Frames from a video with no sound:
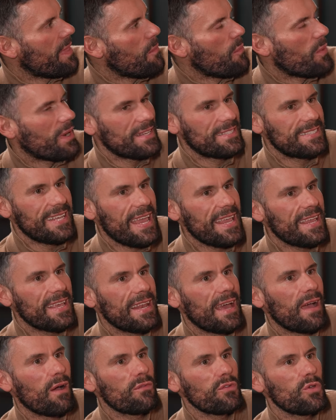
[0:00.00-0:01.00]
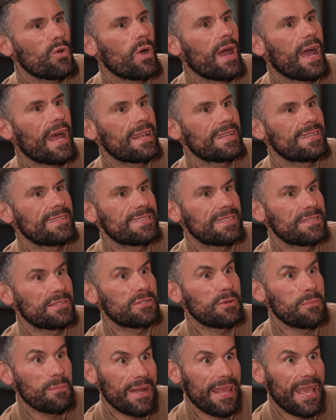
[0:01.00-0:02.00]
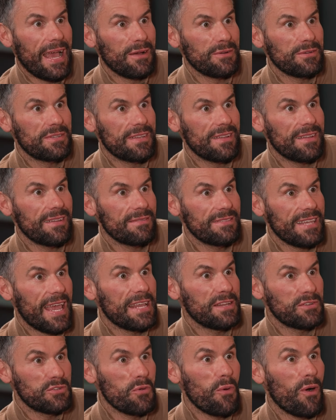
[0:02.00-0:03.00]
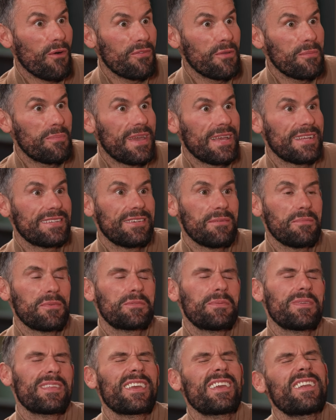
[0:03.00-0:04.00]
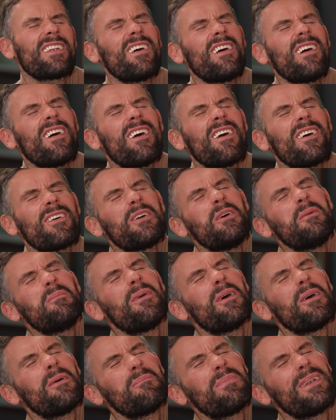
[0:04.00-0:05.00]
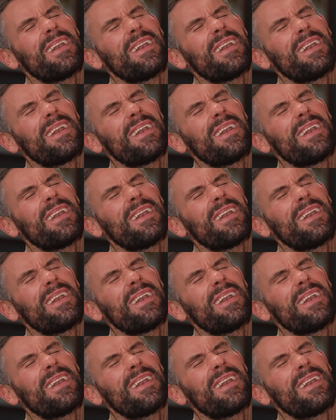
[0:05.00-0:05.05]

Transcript: then when it's taken out of your hands and somebody else takes you off the pitch, you must be thinking, oh, come on,